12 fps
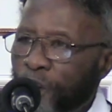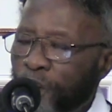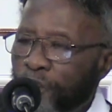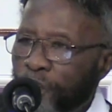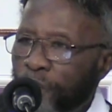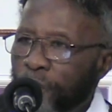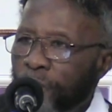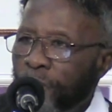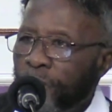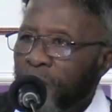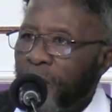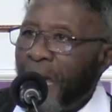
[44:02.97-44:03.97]
referred
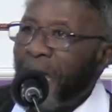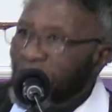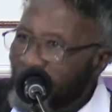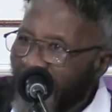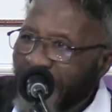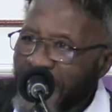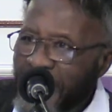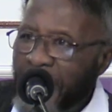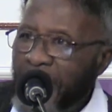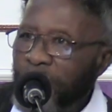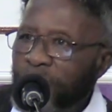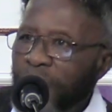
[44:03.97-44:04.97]
to, and that
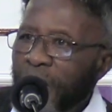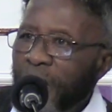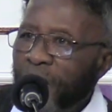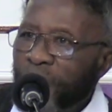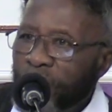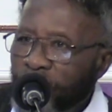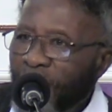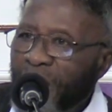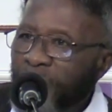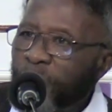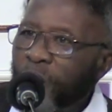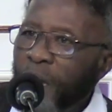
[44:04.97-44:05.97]
is the
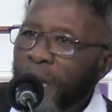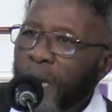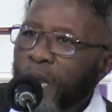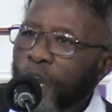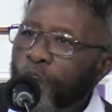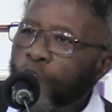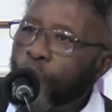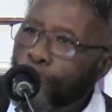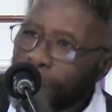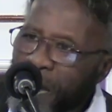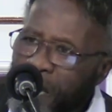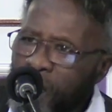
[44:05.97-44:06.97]
second
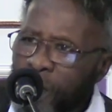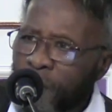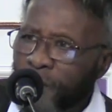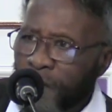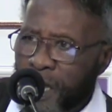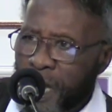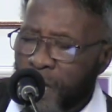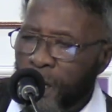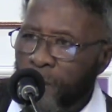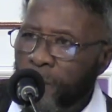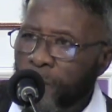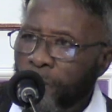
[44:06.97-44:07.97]
dominion of the
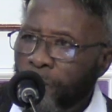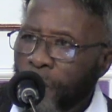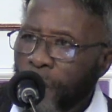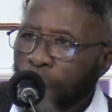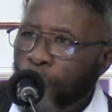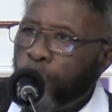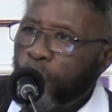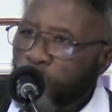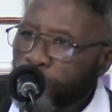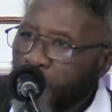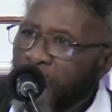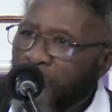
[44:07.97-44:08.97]
kingdom,
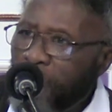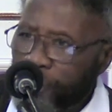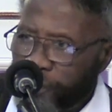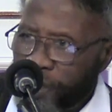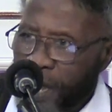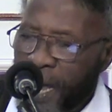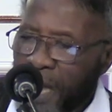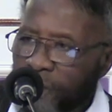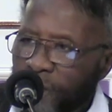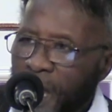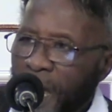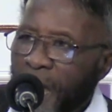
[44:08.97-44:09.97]
which Paul
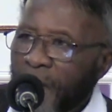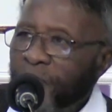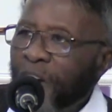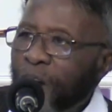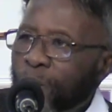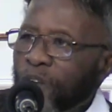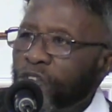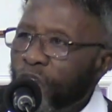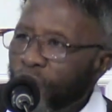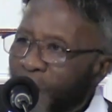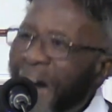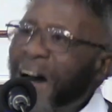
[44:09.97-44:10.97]
says, There
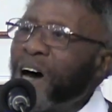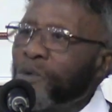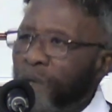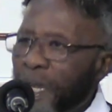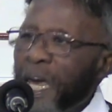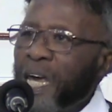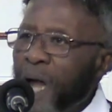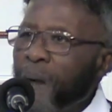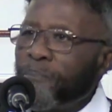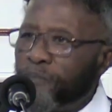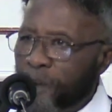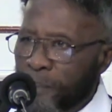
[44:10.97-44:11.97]
is a crown
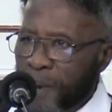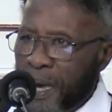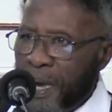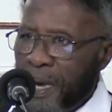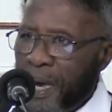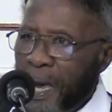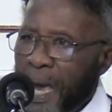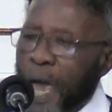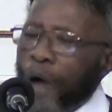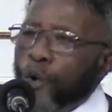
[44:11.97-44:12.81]
laid up for me.